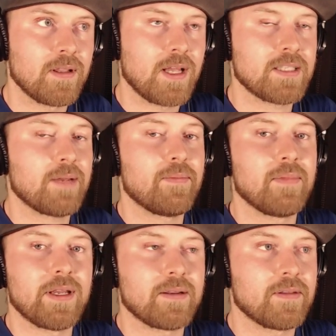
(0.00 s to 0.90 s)
a lot of time,
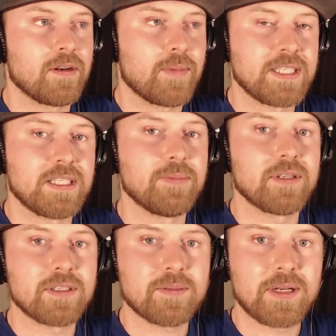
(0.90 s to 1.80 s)
like, you know, my
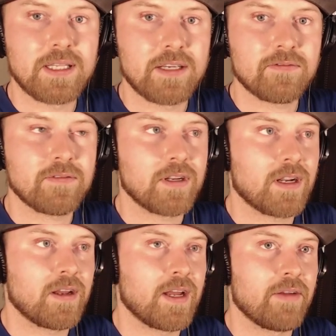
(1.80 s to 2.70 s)
siblings in my life. Like,
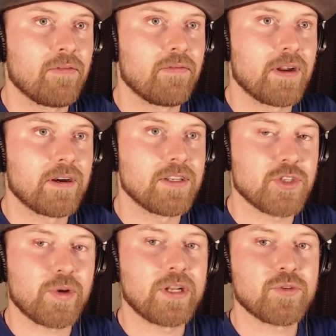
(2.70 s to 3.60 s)
I have a very
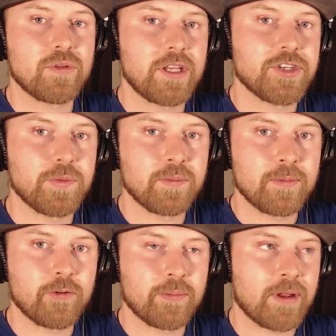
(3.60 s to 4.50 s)
estranged
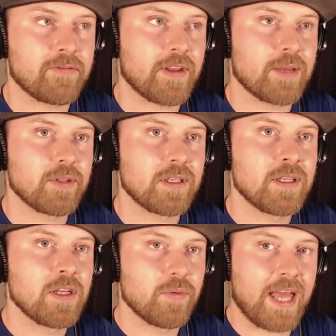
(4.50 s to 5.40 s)
relationship with my family,
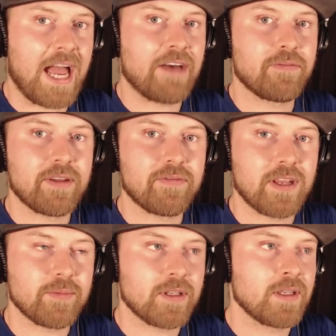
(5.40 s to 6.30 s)
with half of my
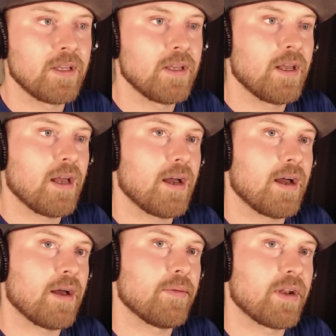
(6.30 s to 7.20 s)
family.
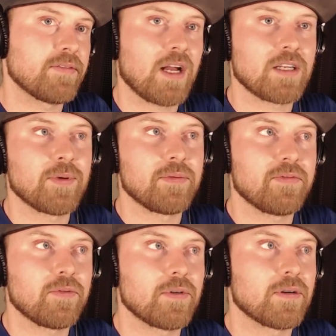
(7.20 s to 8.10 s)
And I've talked about it
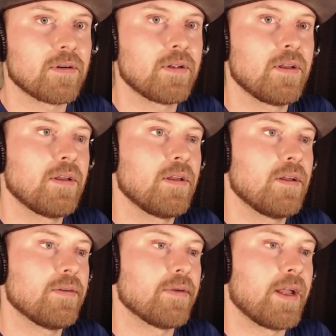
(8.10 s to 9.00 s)
before,
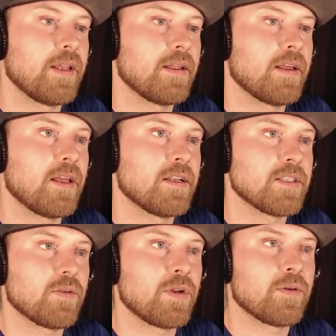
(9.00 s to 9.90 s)
right? And it's
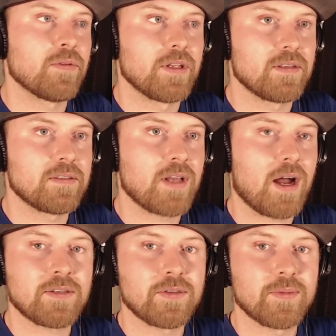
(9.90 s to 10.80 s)
like, we don't really
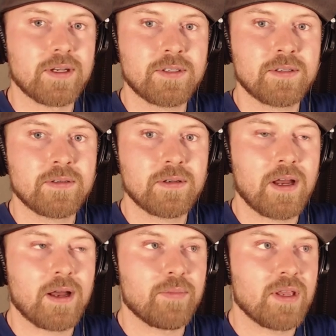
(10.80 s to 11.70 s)
talk too much.
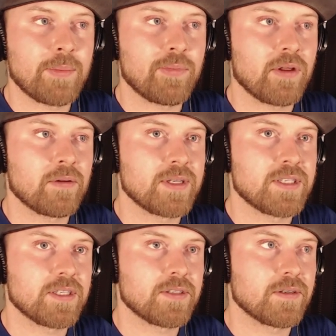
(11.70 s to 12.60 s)
Me and my brother and my
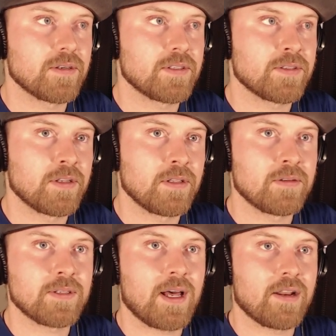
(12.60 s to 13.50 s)
sister,
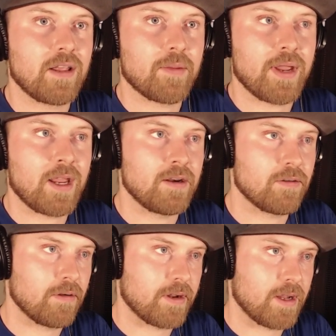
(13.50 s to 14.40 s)
there's a lot of, like, pain
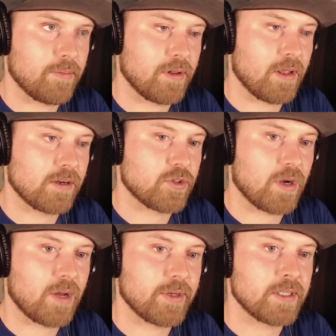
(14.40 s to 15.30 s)
growing up and a lot of
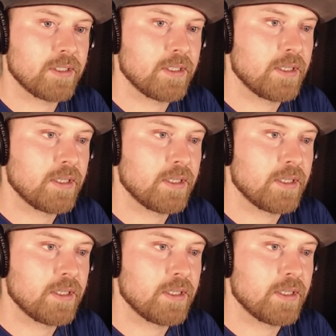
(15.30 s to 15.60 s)
trauma.